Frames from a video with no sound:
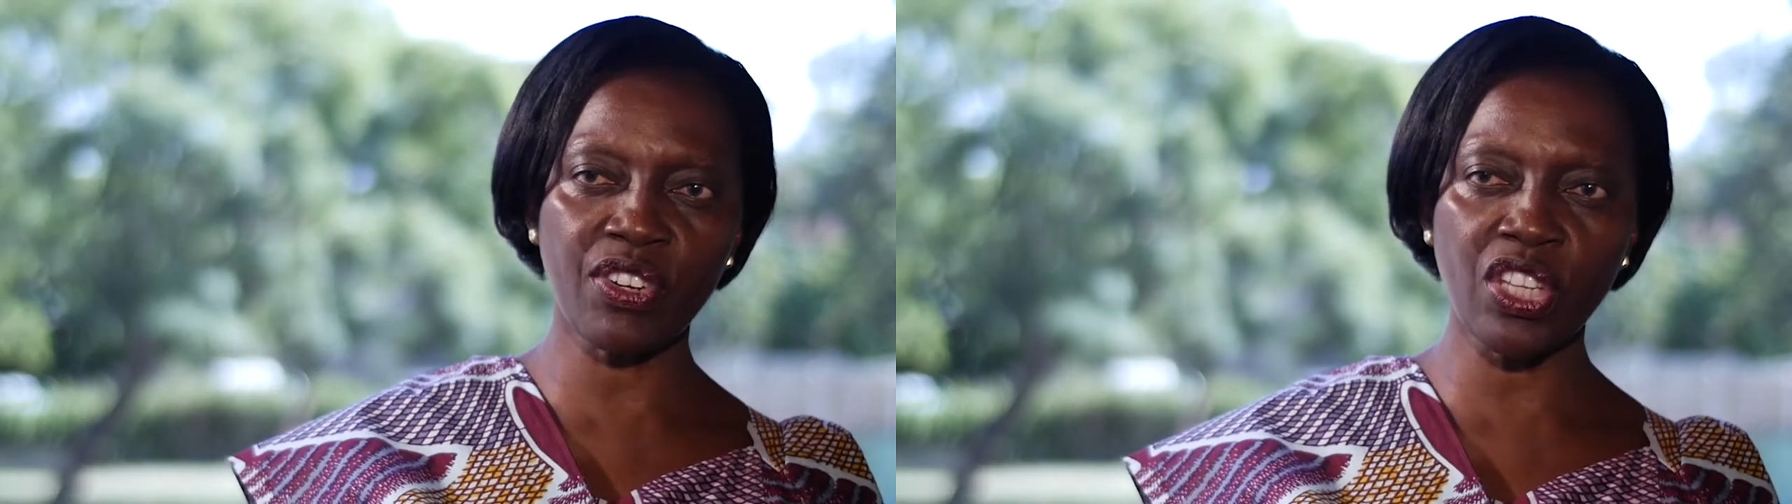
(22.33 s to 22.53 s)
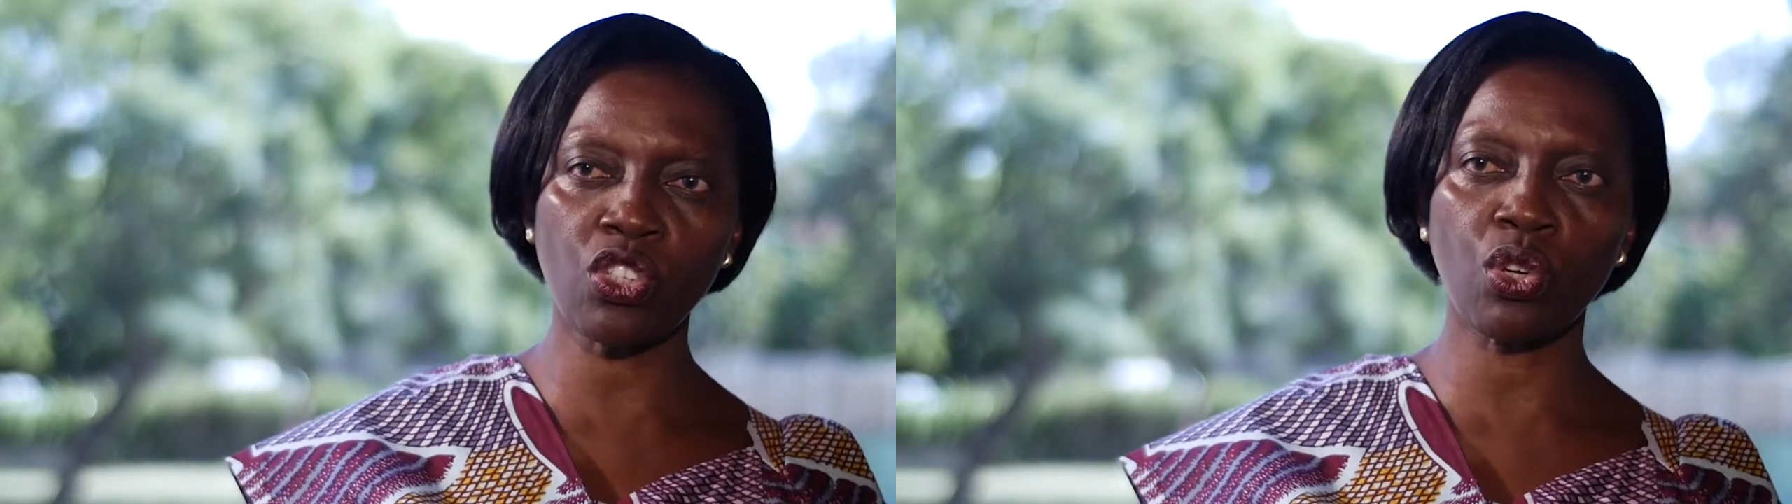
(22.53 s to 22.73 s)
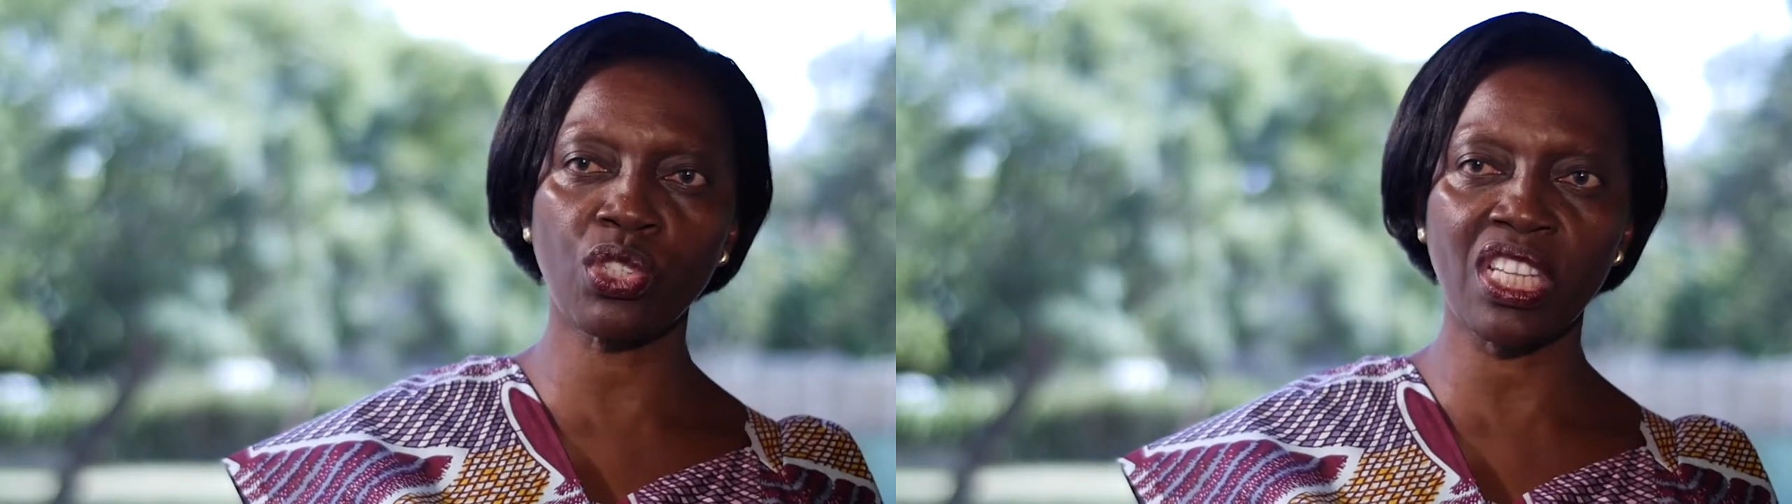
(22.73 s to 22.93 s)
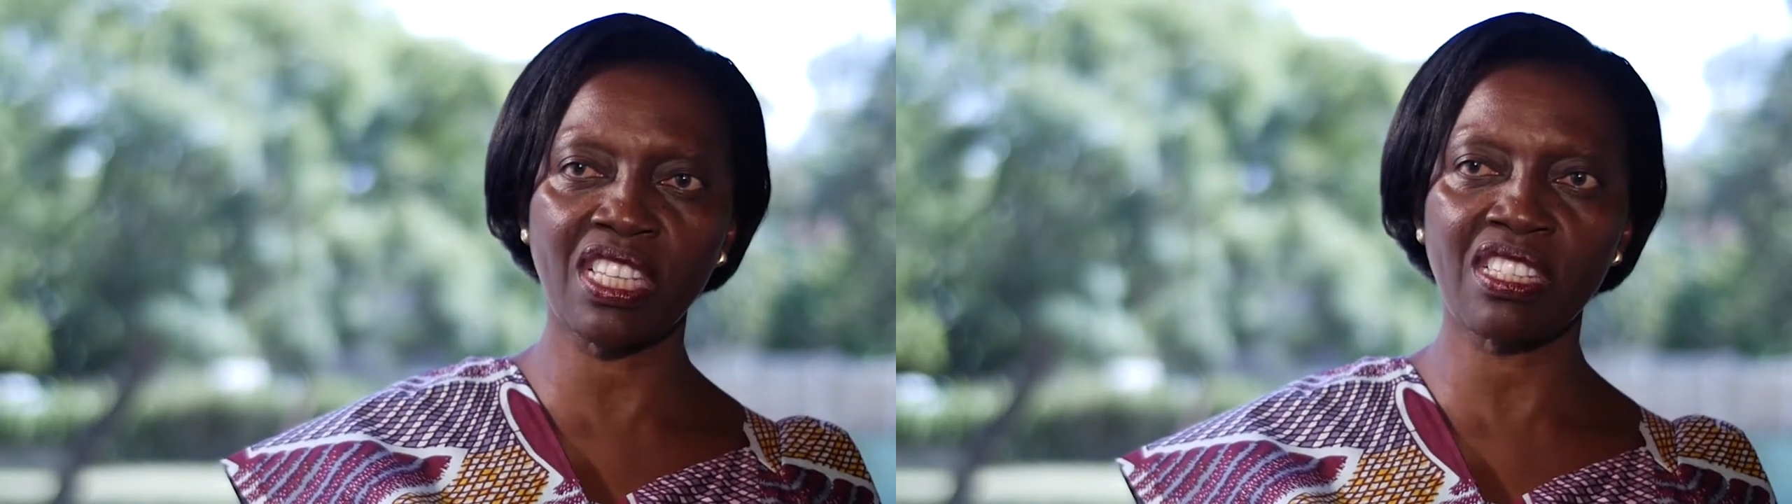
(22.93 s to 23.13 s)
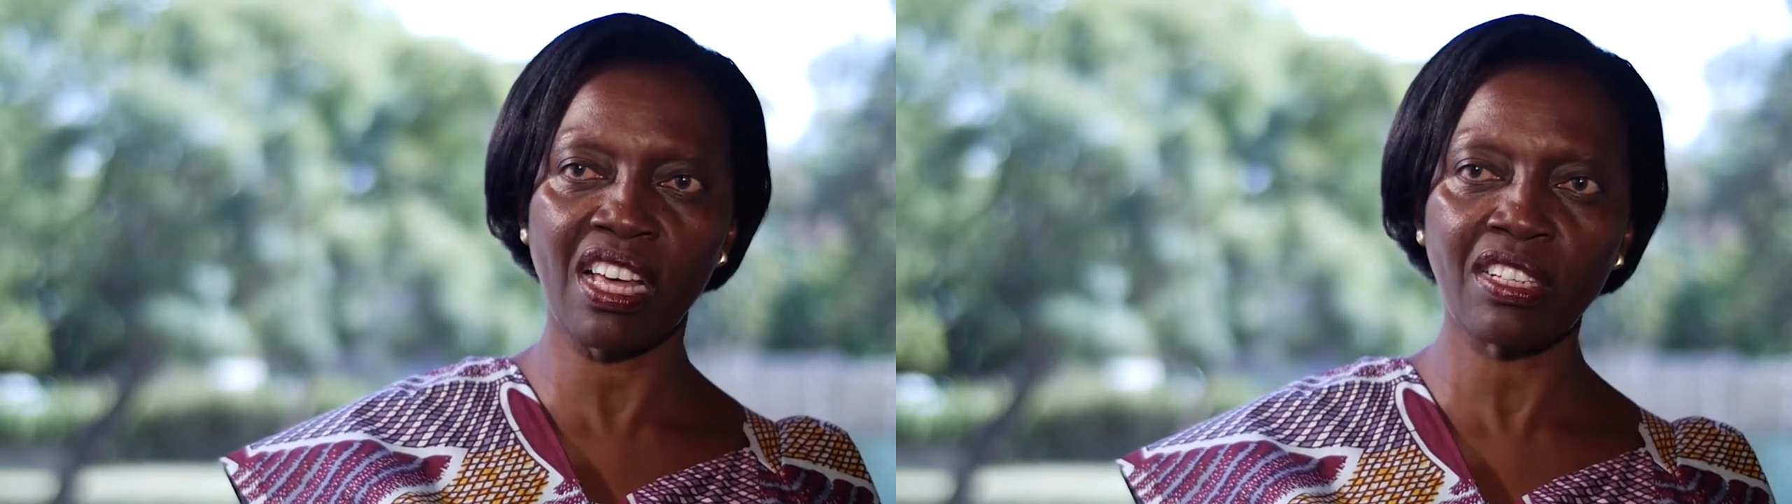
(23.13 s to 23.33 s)

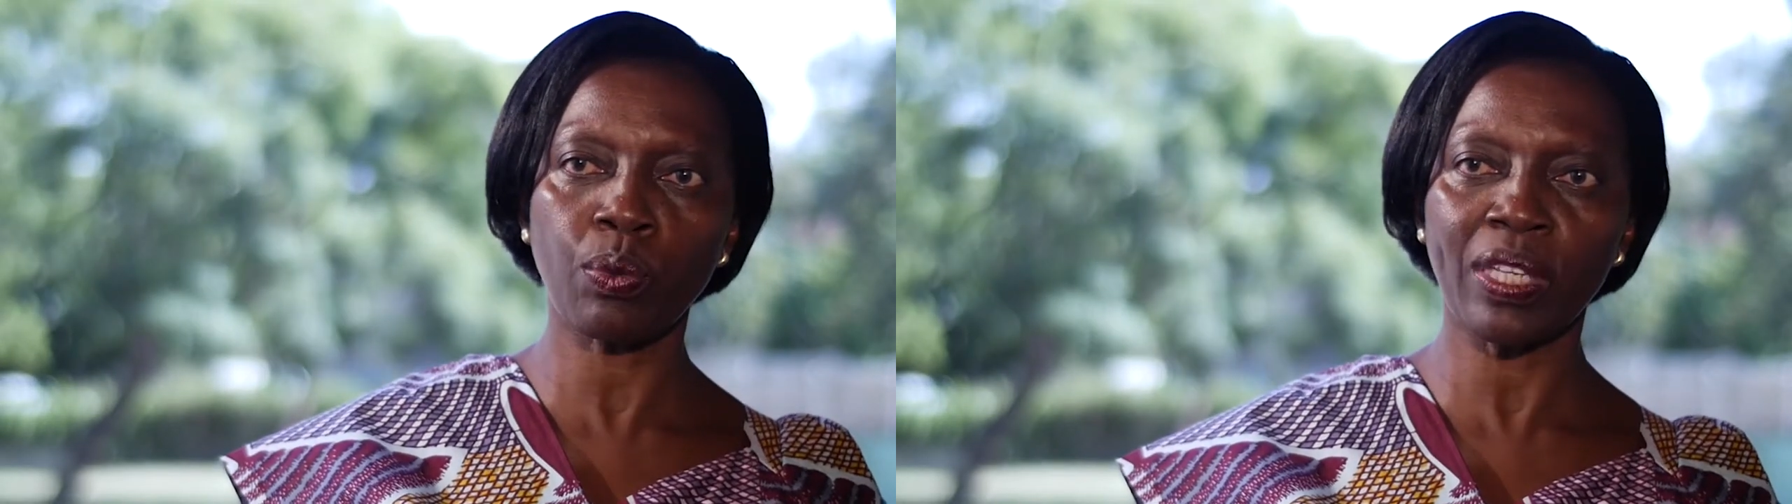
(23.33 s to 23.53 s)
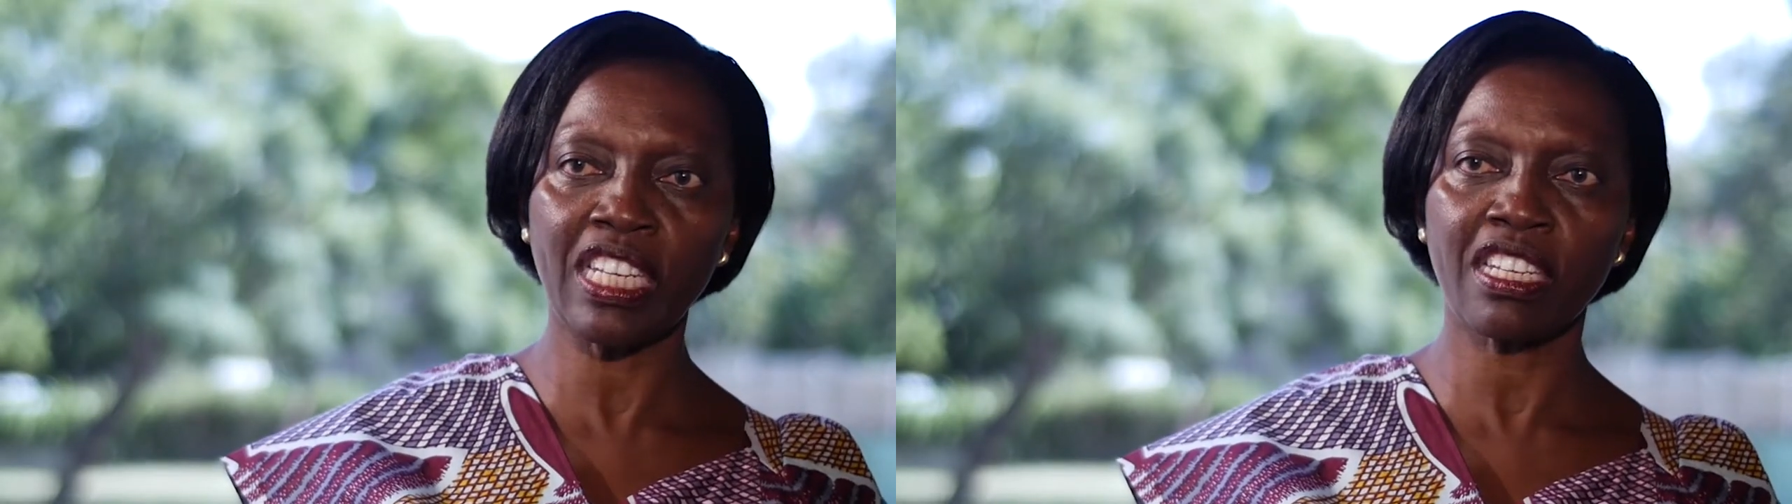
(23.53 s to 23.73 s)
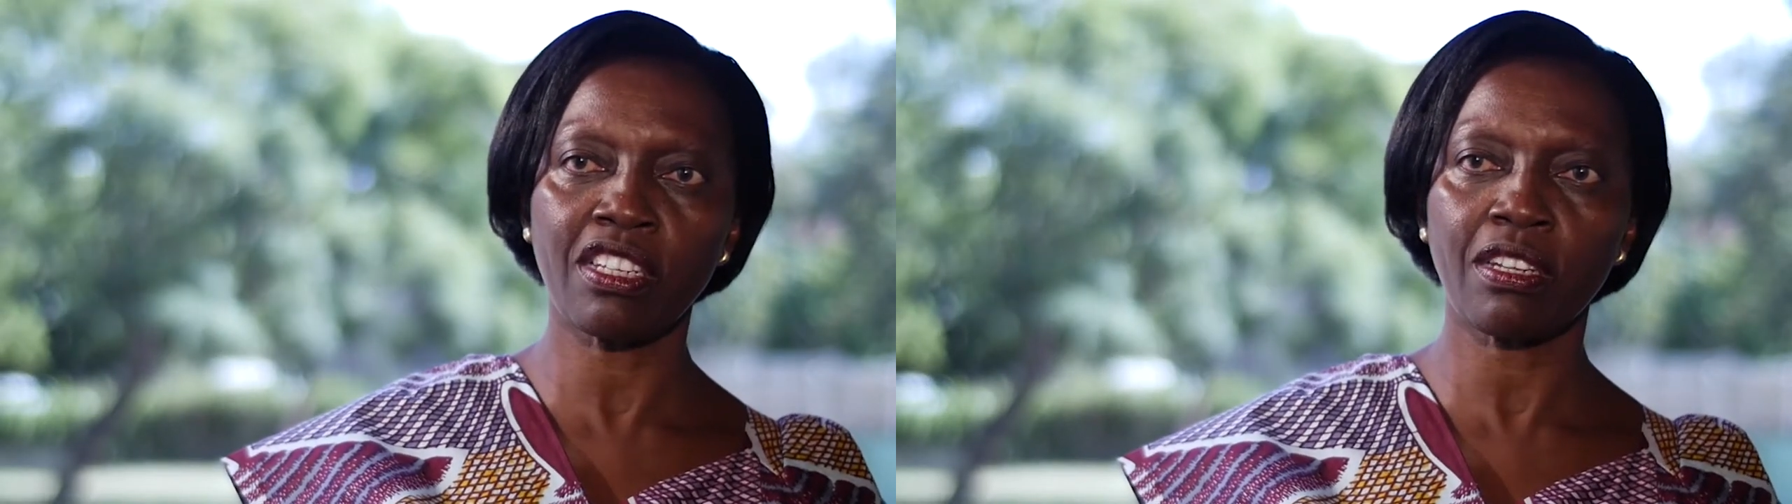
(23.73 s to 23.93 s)
resources that we need.